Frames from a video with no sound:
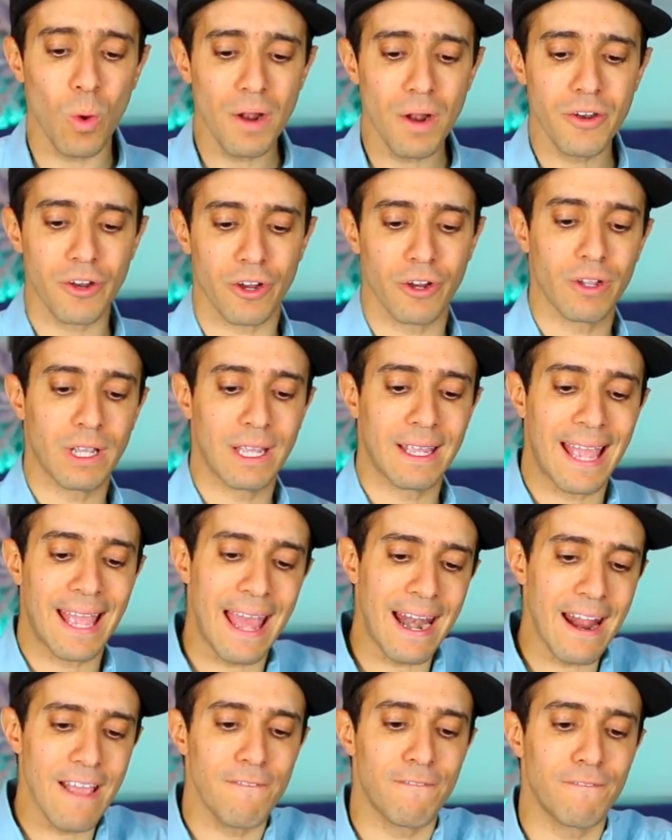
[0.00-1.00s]
wonder,
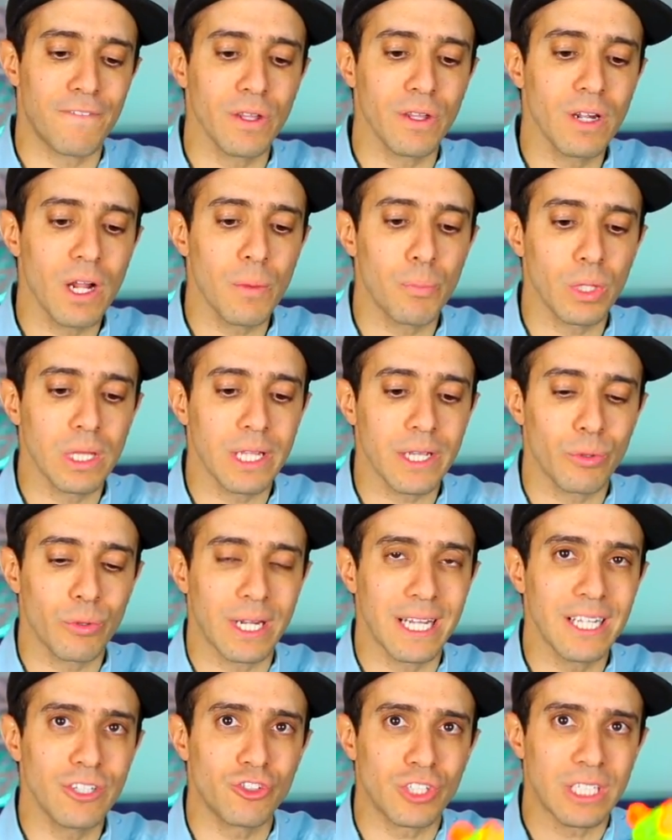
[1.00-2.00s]
can I fill it up with liquid
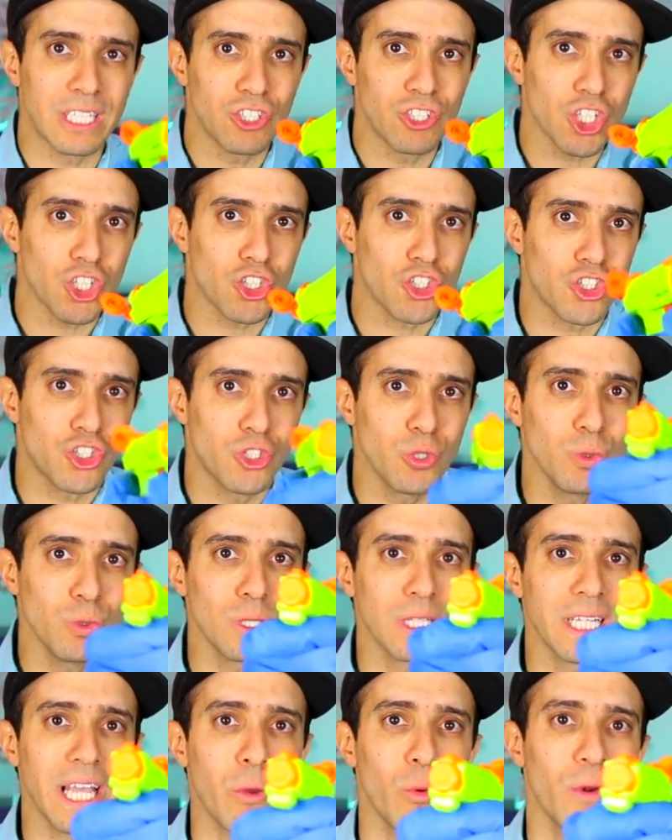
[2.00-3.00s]
nitrogen and just
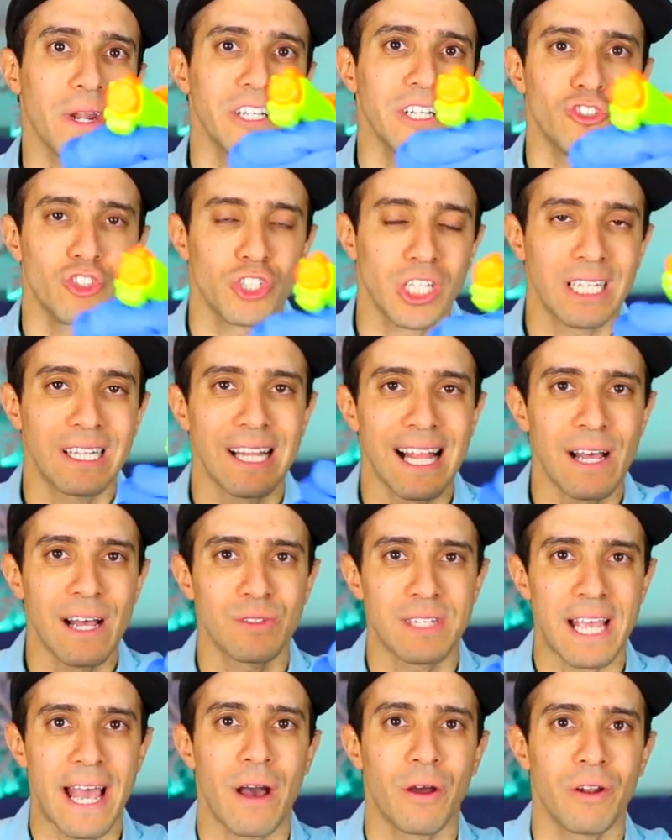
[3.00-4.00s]
shoot liquid nitrogen
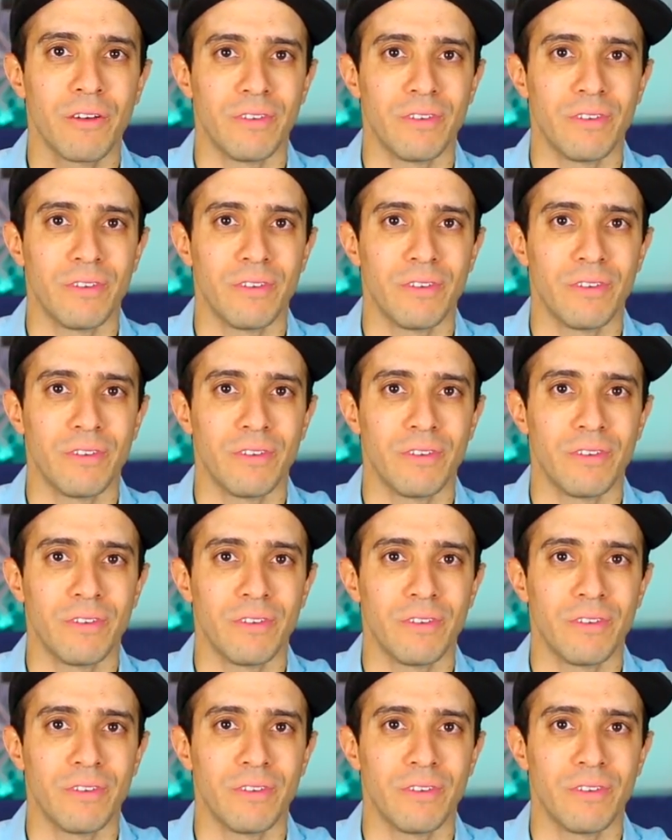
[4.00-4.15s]
clouds out